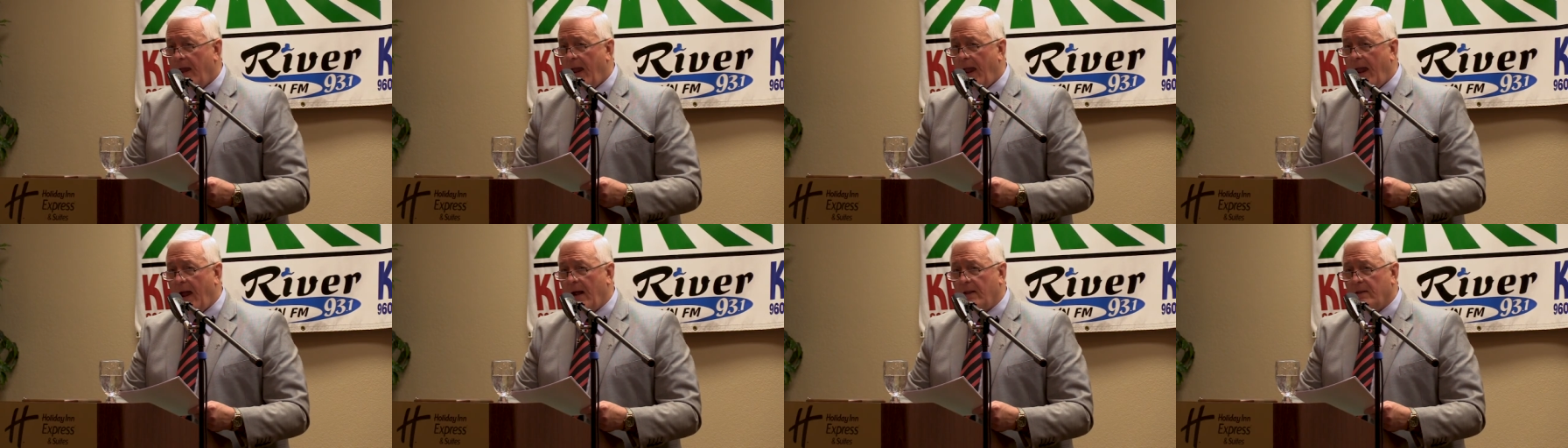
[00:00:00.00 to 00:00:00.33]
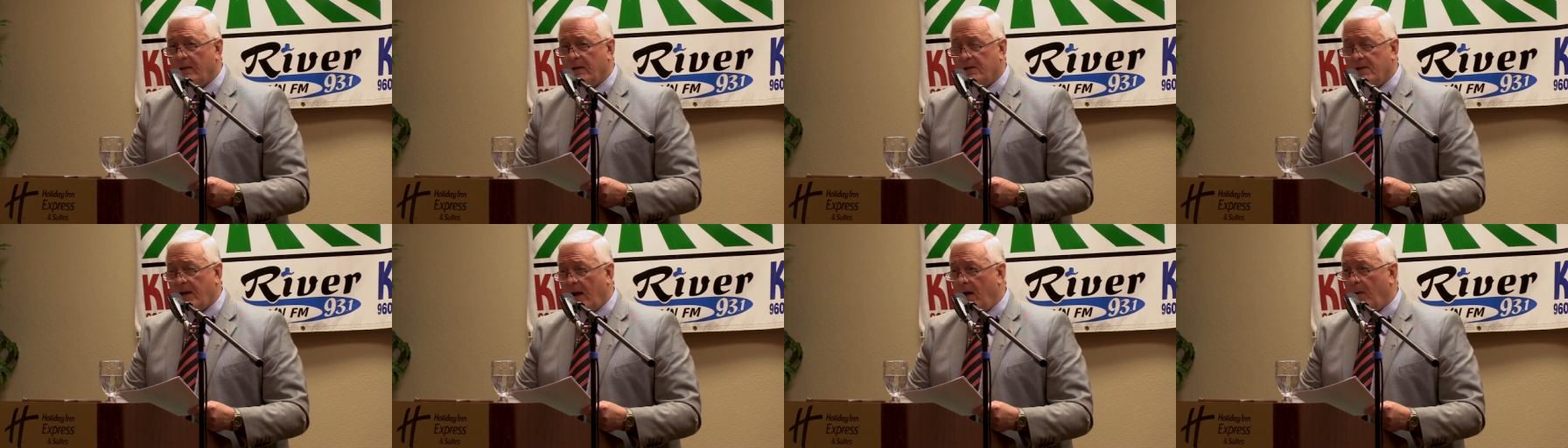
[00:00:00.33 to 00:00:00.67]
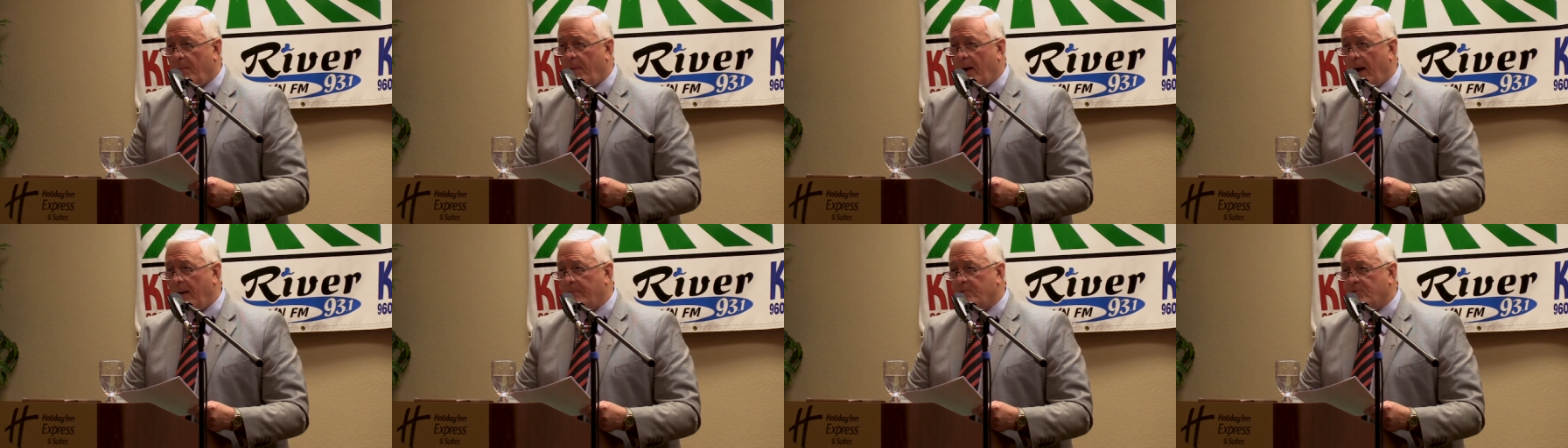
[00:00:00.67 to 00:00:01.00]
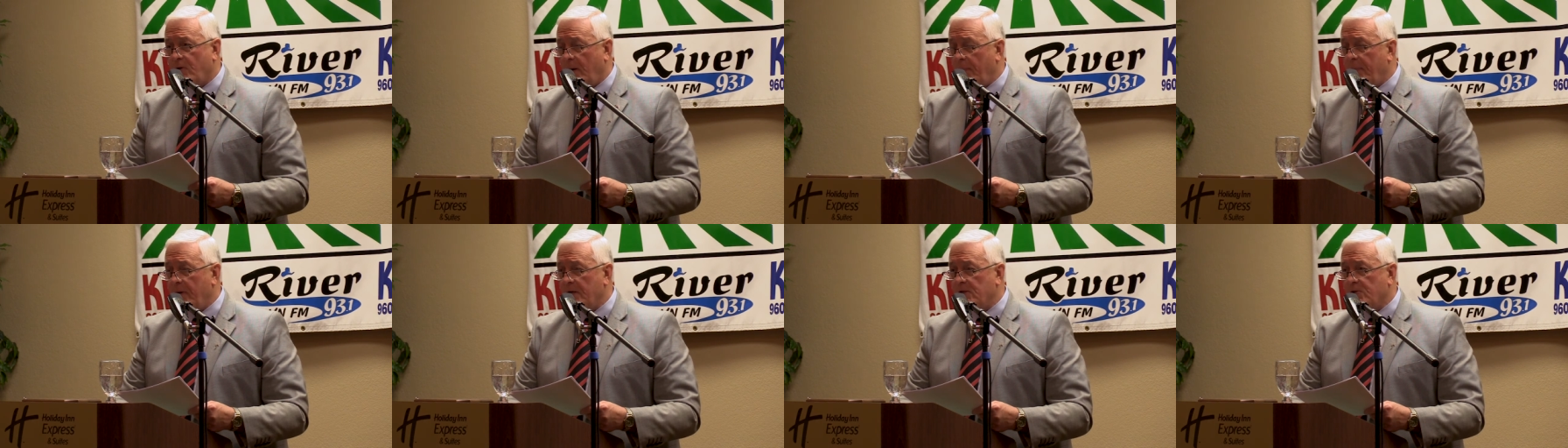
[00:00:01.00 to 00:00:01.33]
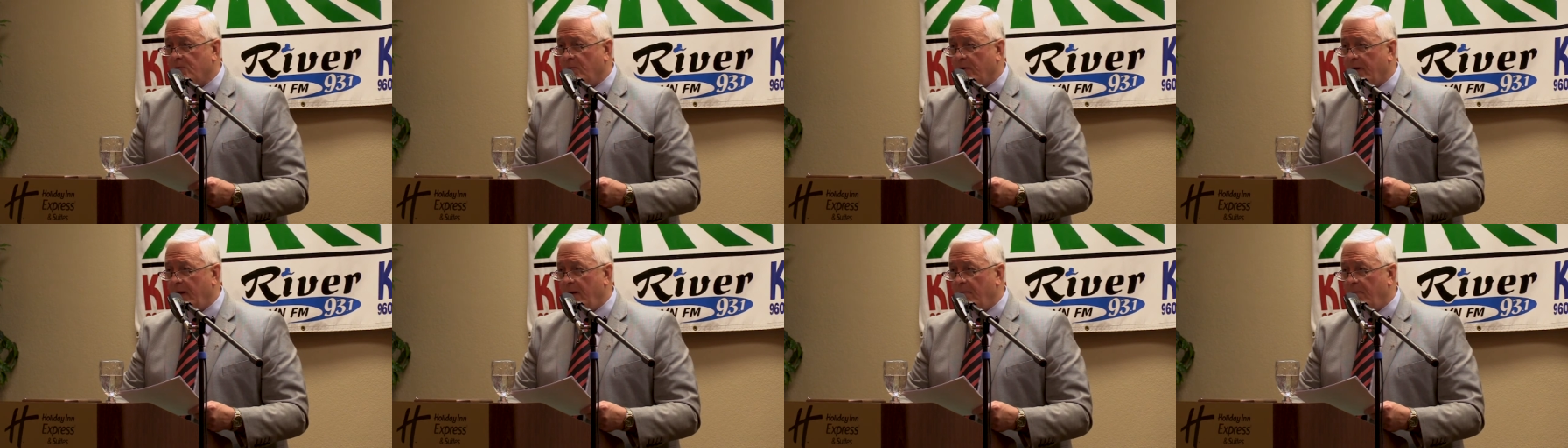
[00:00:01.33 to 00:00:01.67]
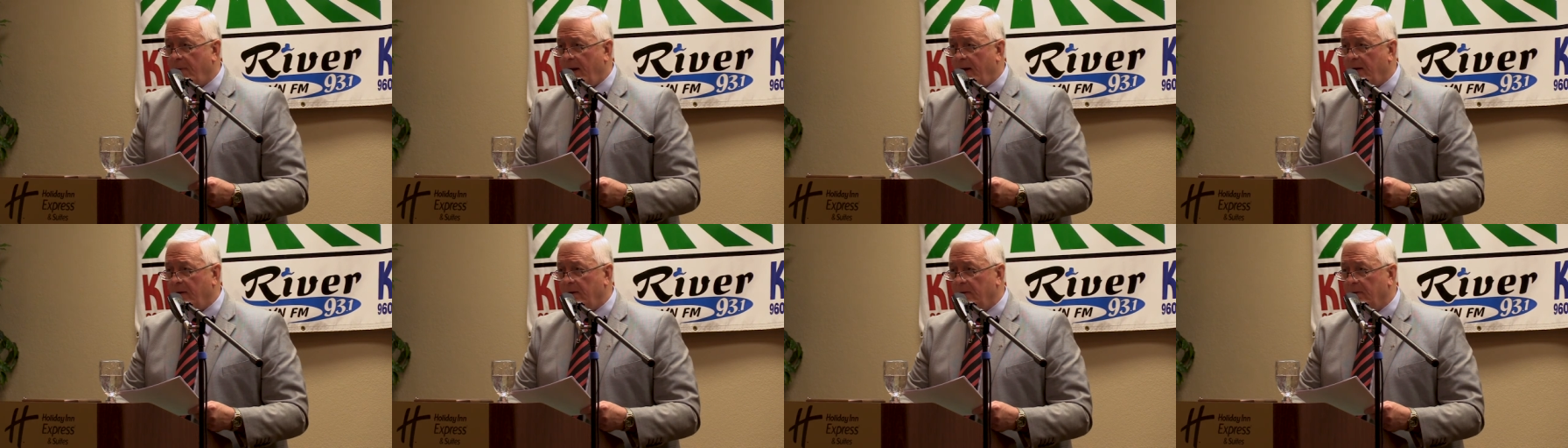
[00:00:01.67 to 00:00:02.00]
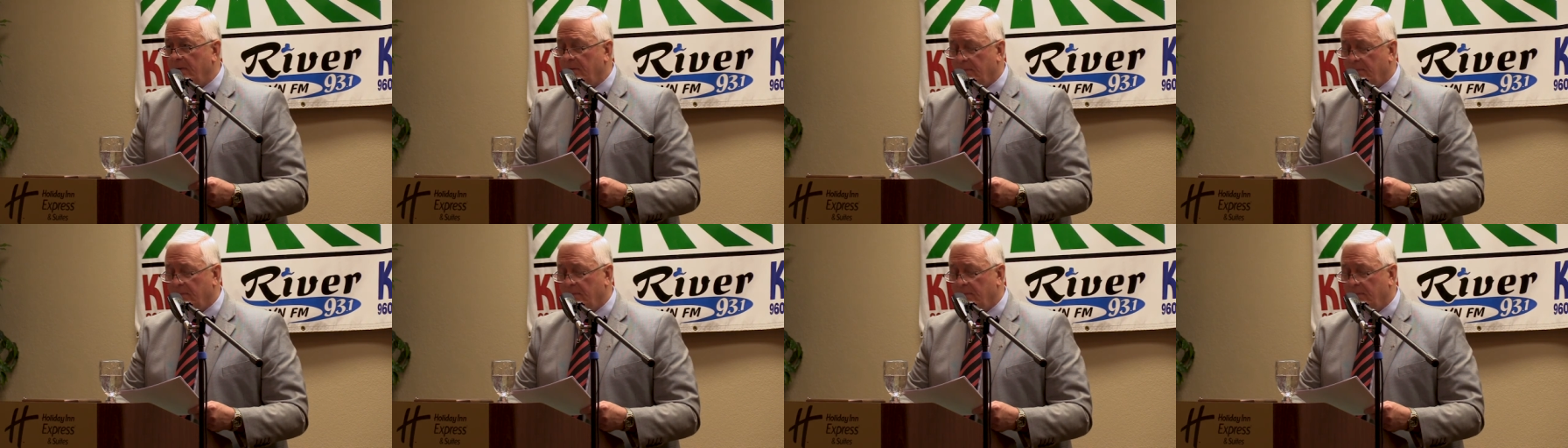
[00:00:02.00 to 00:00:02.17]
And the tailpipe drippings will get better,